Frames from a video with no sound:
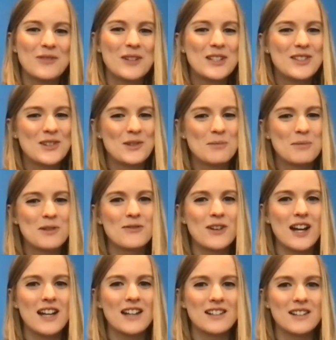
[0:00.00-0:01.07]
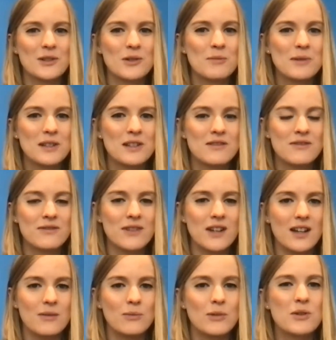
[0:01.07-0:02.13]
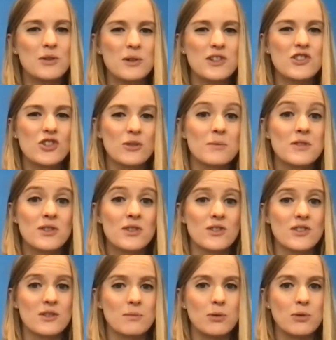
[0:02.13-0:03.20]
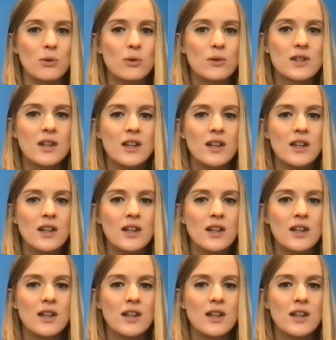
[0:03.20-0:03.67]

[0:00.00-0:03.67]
We do provide a little bit of, we call it job search support,